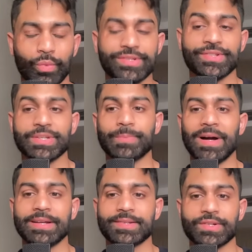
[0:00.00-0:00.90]
recency
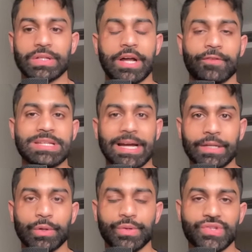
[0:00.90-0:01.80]
bias. There's a lot of
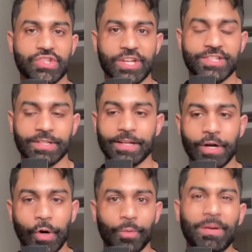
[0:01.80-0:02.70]
technicals suggesting that,
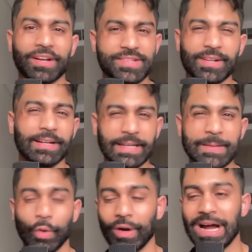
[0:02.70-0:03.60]
oh, markets are going to
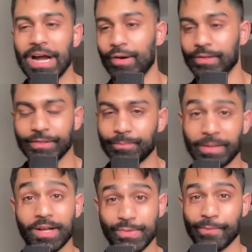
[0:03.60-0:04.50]
keep going higher,
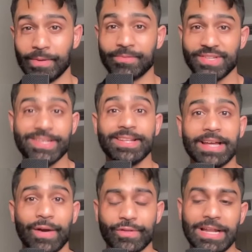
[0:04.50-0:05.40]
because we've been seeing
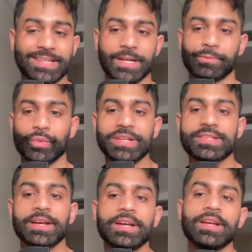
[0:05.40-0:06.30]
that over the last couple of
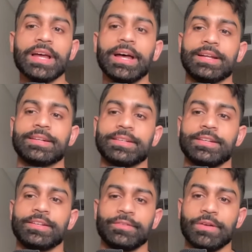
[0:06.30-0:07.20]
weeks, and
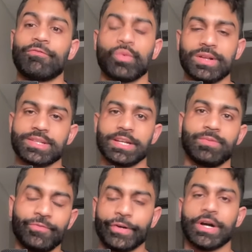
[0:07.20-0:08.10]
everyone's going to
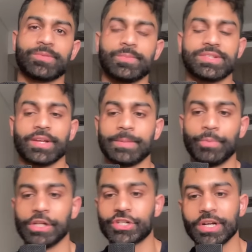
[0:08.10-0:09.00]
be very optimistic and
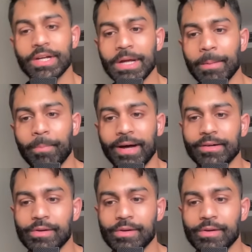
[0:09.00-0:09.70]
bullish. But